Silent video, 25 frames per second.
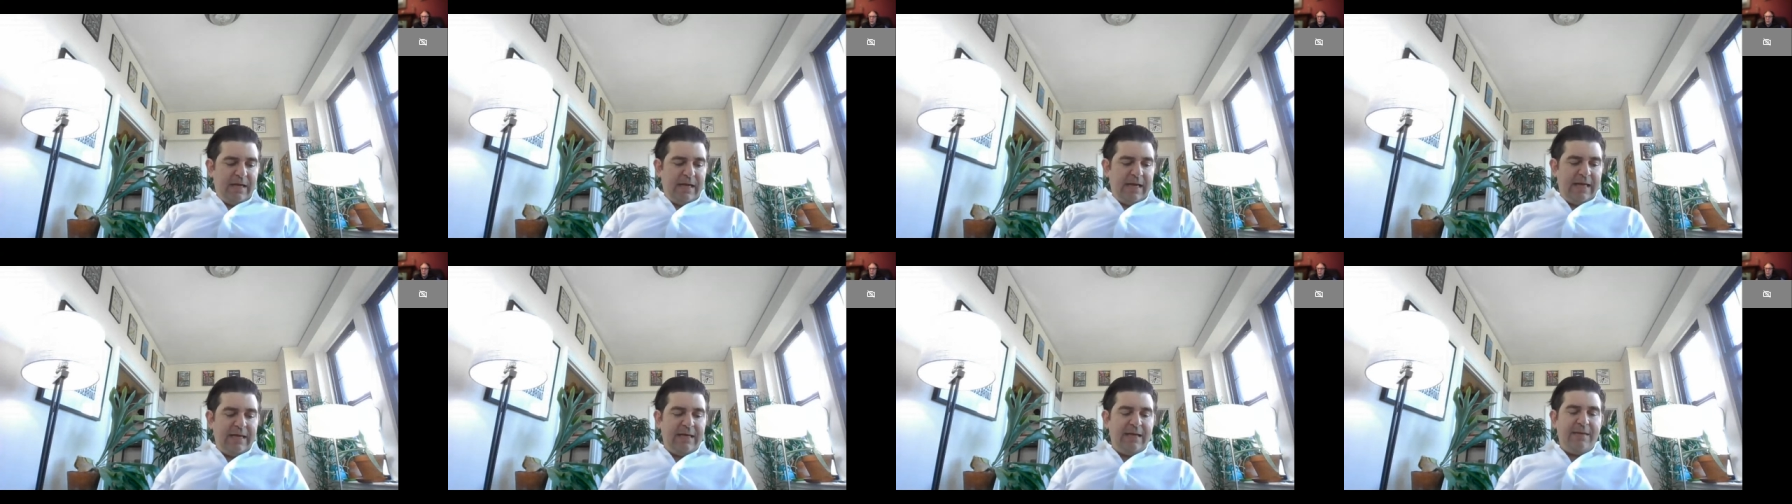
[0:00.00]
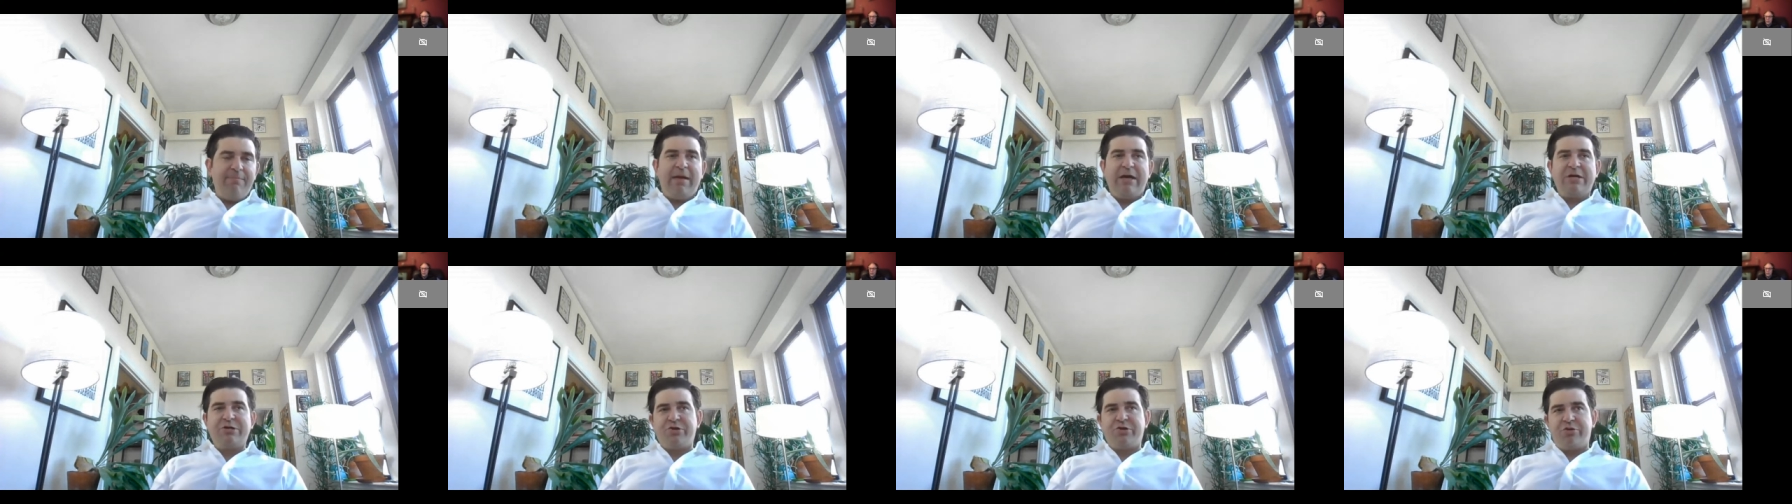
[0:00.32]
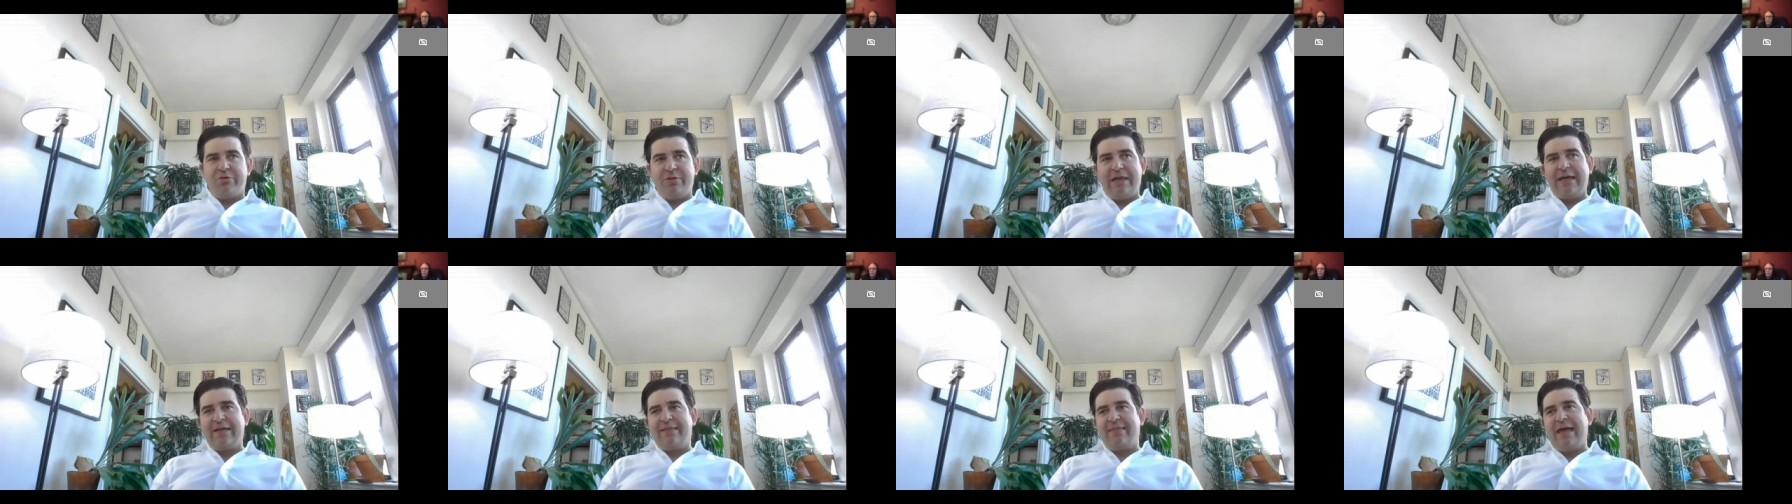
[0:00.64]
any
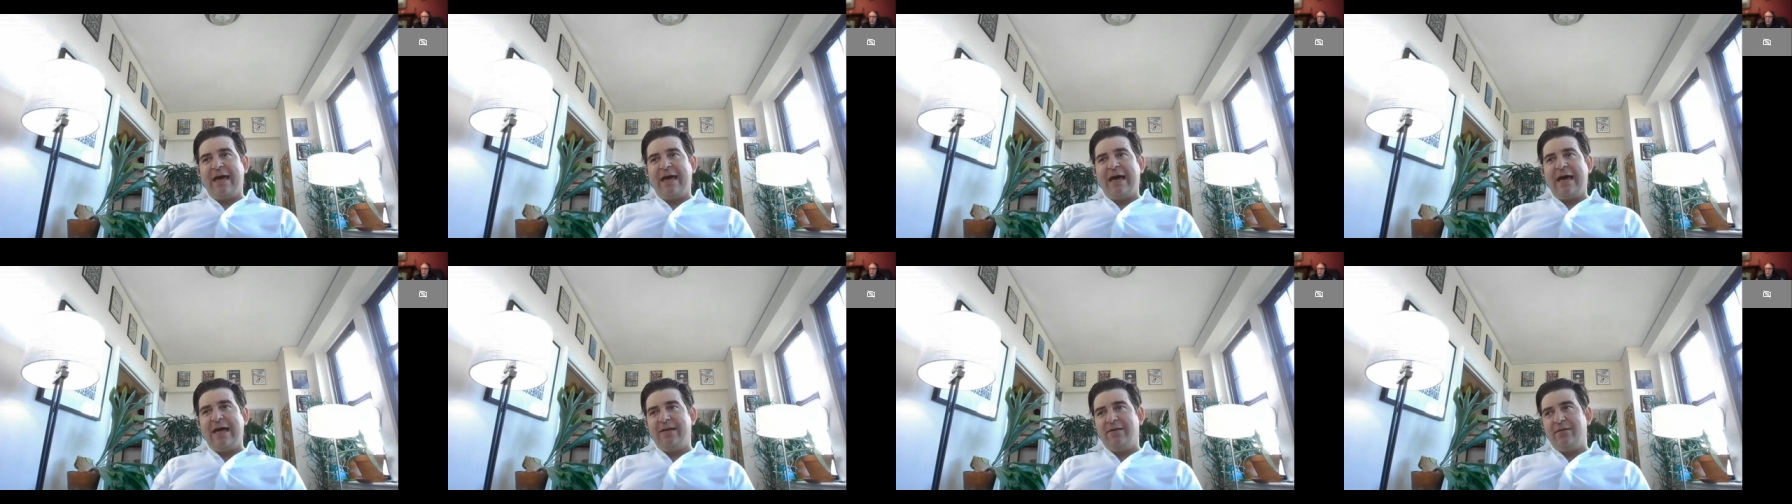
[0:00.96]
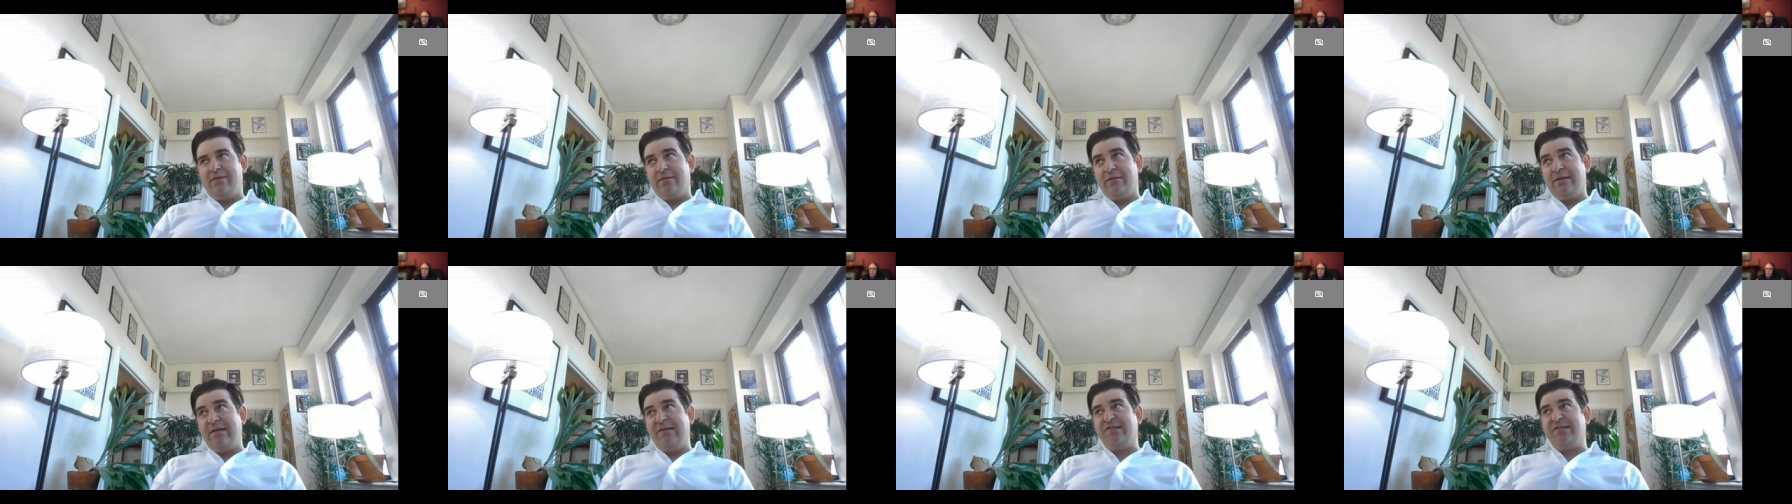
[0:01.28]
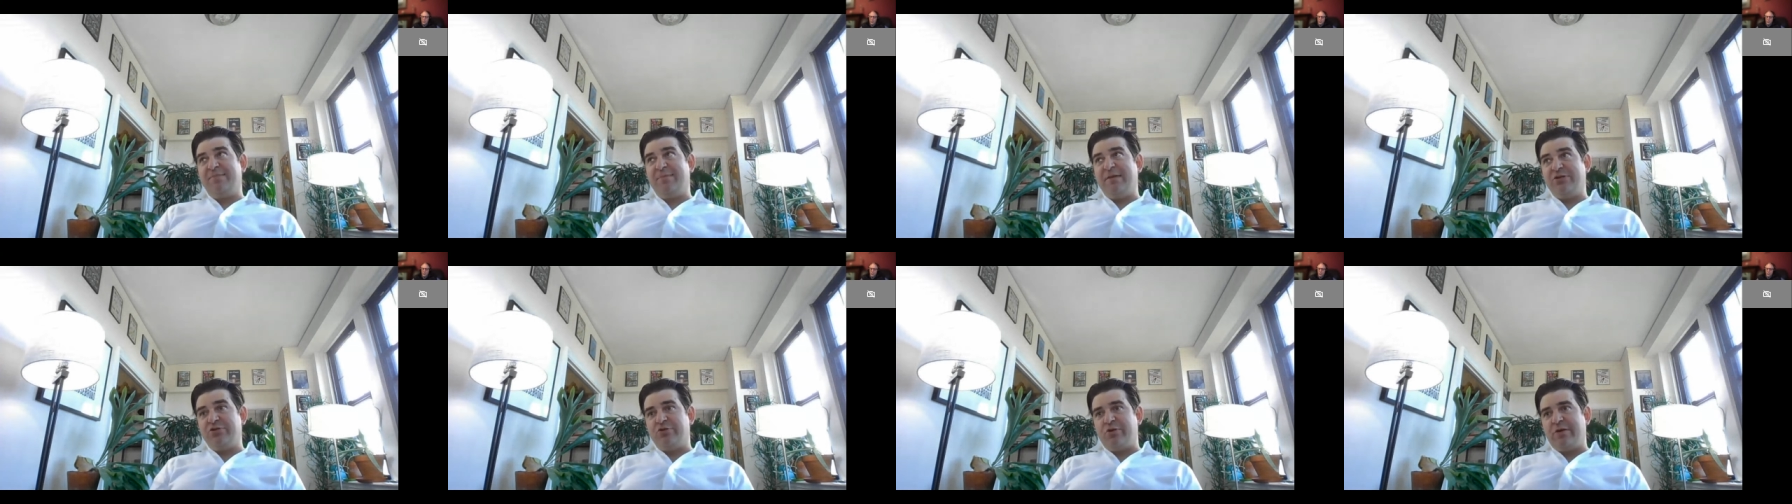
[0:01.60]
measure like that needs to
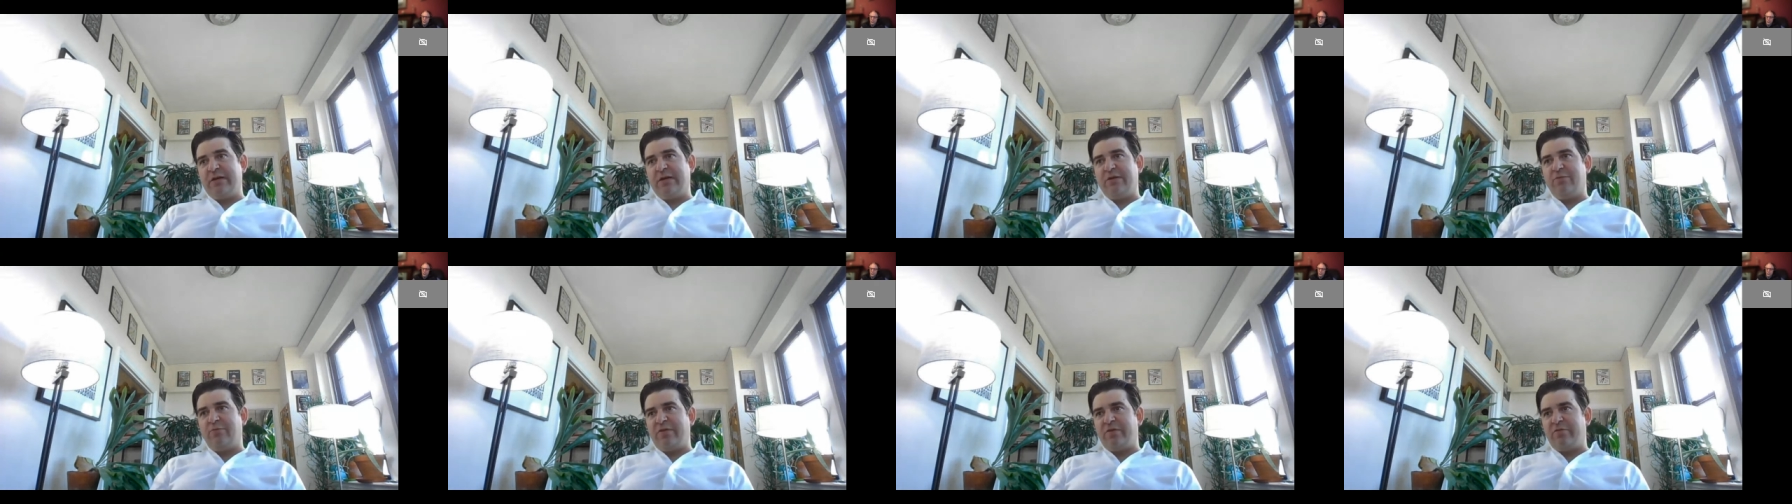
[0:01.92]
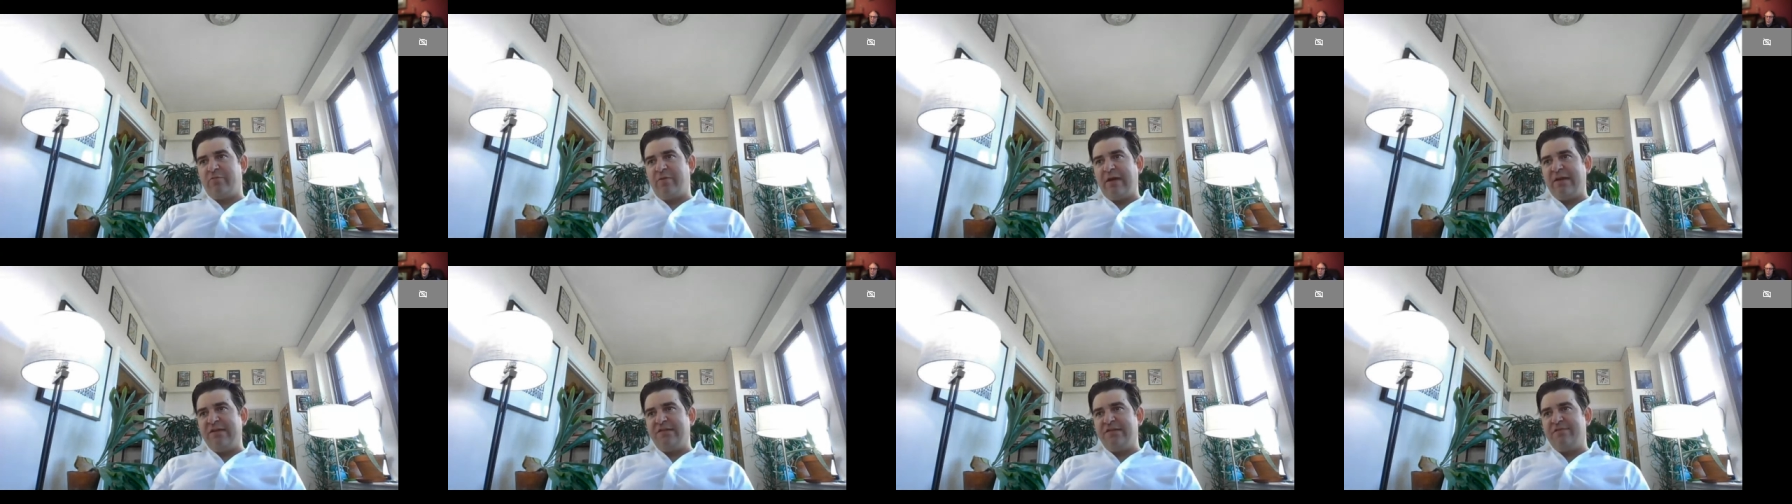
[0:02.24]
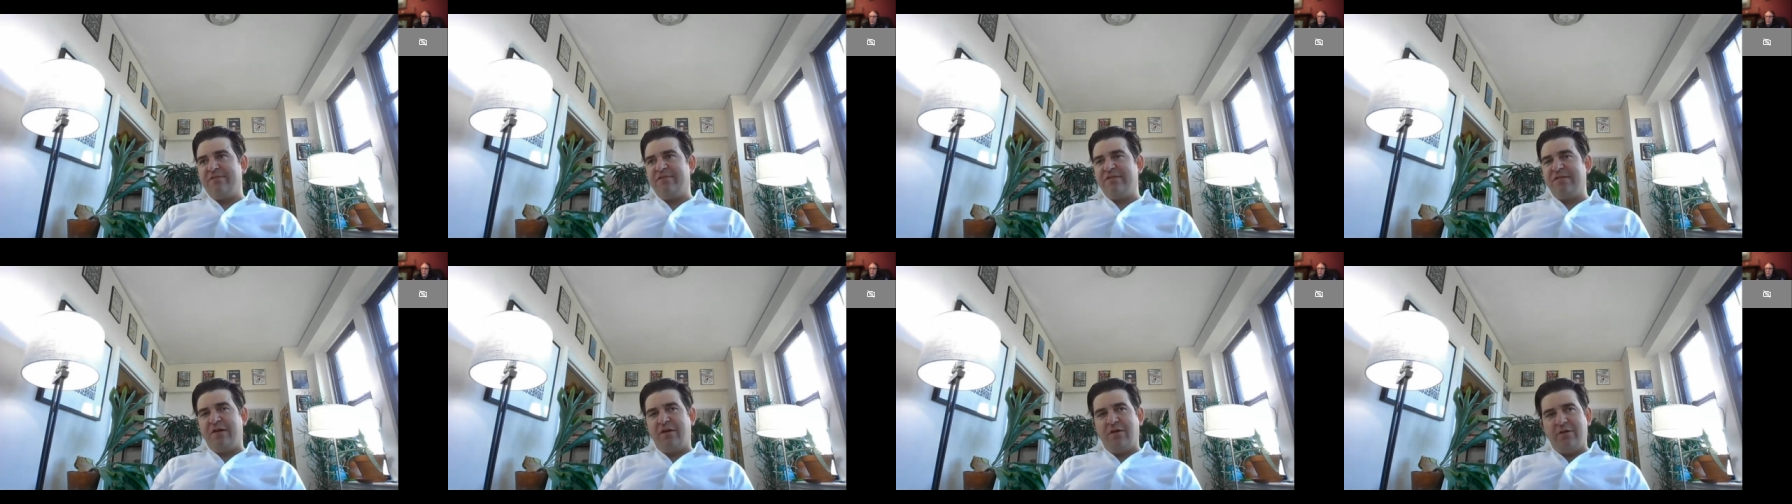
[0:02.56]
be treated with grains
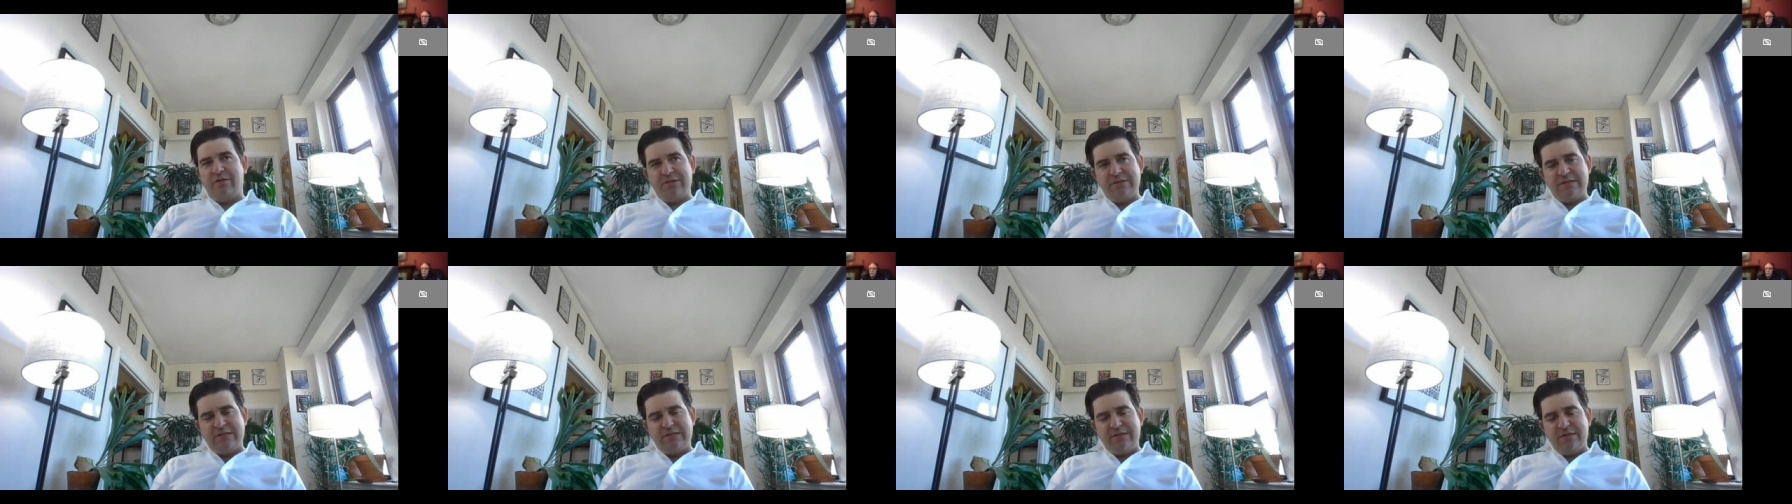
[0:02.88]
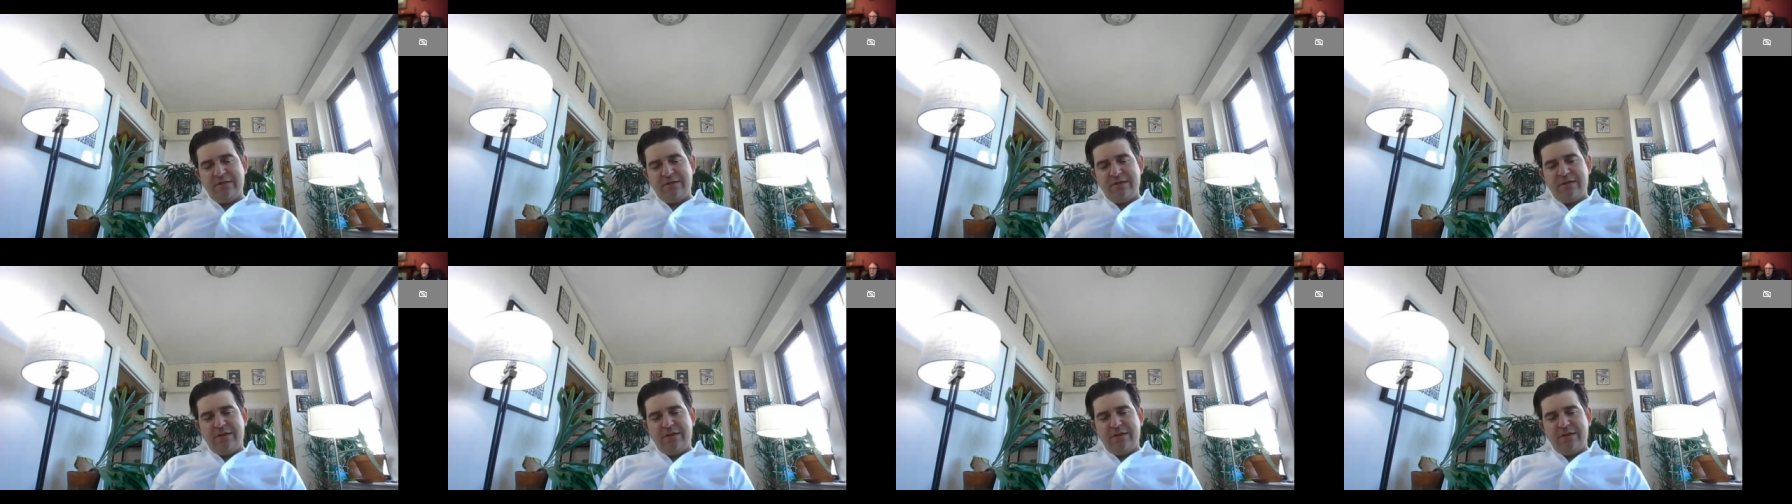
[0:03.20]
of salt,